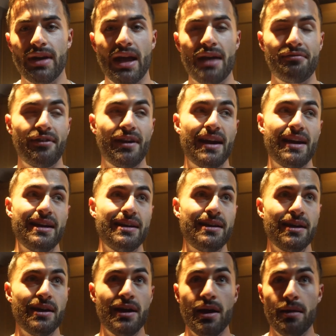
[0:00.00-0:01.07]
it for any
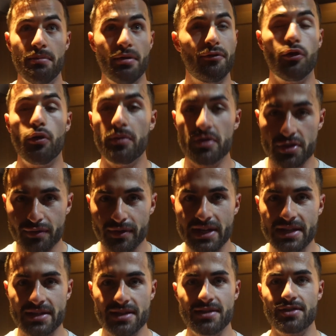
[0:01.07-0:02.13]
performance
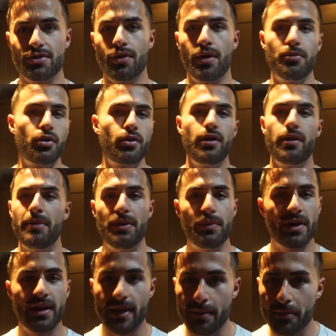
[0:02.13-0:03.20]
reasons, or I'm not gonna be
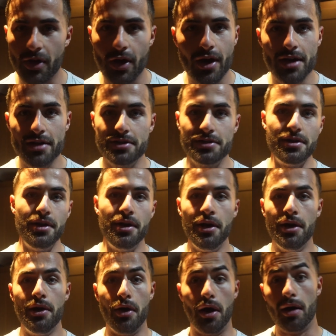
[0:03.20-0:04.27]
one of them guys that
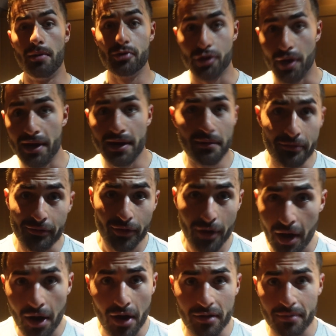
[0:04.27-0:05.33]
I'm training for a
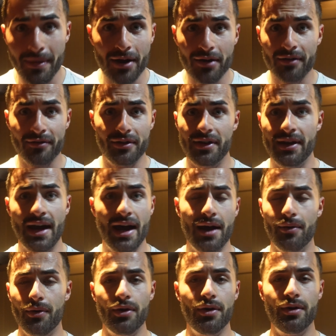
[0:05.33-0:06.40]
half marathon now
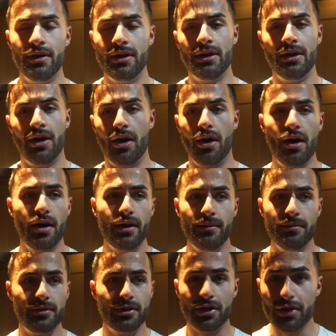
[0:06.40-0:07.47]
or
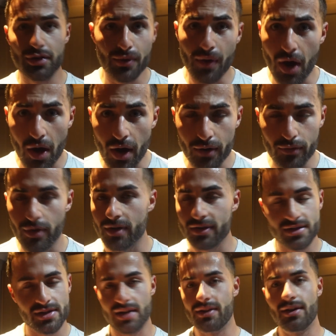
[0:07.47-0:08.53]
I'm gonna do a high
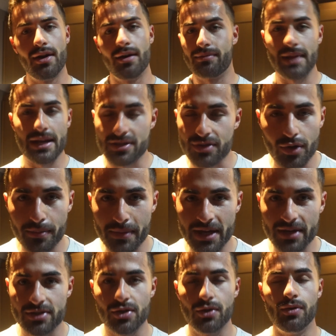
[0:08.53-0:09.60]
rocks. Like, no, that's not me
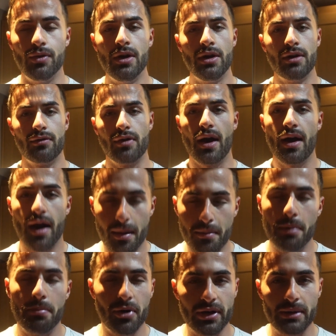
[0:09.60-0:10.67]
at all, right? I'm a
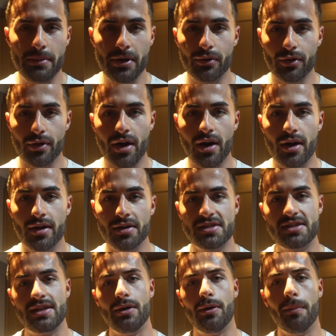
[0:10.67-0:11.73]
bodybuilder at heart
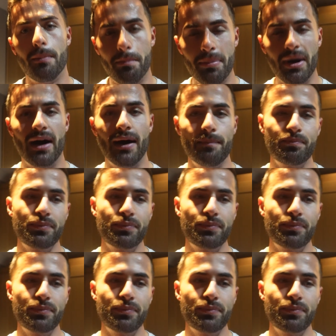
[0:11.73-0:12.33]
still, but